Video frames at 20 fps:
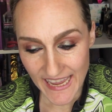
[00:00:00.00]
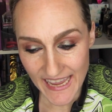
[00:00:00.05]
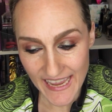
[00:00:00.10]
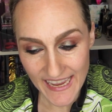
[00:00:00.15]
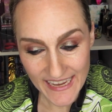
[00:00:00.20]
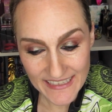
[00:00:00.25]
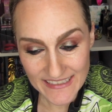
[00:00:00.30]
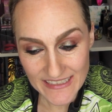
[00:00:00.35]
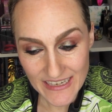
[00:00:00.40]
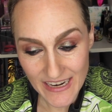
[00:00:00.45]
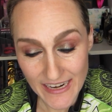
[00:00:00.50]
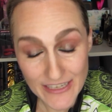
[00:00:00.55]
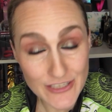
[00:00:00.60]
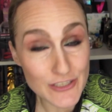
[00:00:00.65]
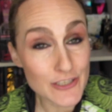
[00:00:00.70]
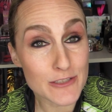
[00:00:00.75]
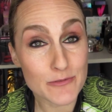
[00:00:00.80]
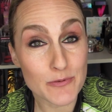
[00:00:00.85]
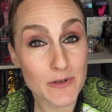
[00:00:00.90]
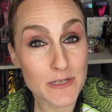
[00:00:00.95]
And I
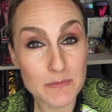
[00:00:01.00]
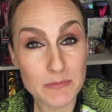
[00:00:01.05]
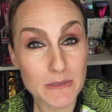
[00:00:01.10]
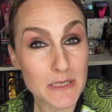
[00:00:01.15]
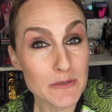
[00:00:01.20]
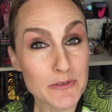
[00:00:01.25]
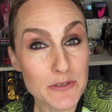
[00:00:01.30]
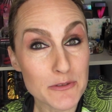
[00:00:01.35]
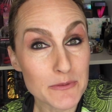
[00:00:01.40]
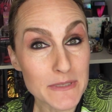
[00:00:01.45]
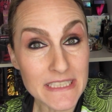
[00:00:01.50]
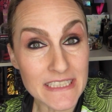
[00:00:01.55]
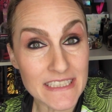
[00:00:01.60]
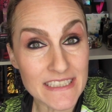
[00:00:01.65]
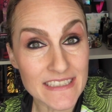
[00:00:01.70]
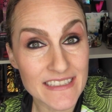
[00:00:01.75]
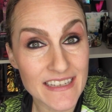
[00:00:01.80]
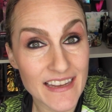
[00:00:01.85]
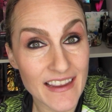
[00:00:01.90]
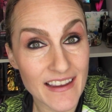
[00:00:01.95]
just want to play with
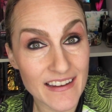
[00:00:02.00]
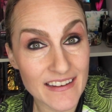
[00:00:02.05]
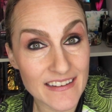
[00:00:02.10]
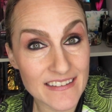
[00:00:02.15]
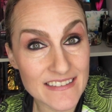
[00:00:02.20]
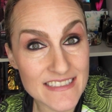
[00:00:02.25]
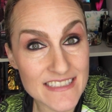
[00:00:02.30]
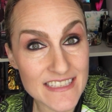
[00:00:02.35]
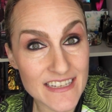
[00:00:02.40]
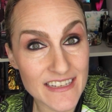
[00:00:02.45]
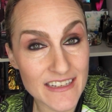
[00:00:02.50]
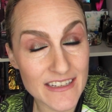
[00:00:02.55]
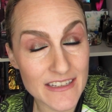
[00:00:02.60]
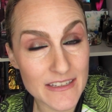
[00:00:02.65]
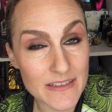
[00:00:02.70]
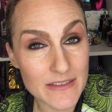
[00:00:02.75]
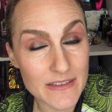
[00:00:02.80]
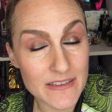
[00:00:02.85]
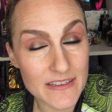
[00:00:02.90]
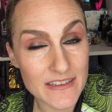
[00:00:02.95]
green. And
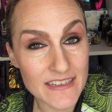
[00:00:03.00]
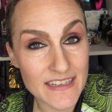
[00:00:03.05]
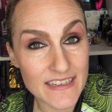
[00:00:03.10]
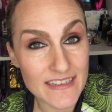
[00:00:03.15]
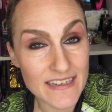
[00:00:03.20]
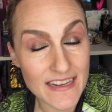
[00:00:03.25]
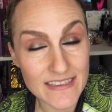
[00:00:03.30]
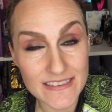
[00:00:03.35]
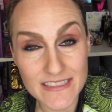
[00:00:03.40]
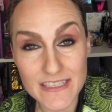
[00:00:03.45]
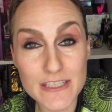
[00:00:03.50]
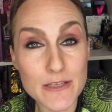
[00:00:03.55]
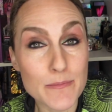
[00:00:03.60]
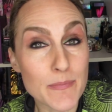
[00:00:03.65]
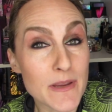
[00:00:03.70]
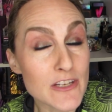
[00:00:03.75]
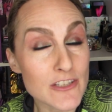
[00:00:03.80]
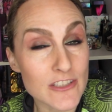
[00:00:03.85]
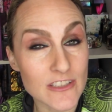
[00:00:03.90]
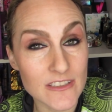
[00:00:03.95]
in
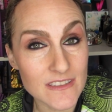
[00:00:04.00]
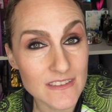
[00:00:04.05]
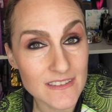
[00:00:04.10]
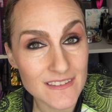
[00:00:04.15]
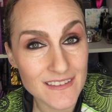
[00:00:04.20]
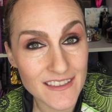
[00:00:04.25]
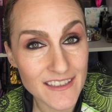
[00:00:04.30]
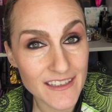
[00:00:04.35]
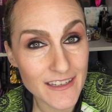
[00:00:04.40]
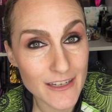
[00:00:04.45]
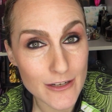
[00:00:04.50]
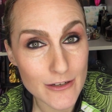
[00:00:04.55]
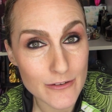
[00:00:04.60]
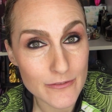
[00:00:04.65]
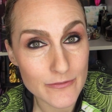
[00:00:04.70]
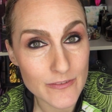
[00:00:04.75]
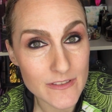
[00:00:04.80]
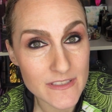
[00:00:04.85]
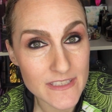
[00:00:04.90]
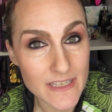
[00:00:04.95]
anticipation
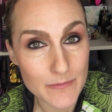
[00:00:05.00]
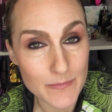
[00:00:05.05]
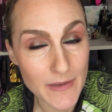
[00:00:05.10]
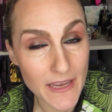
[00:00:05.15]
of St.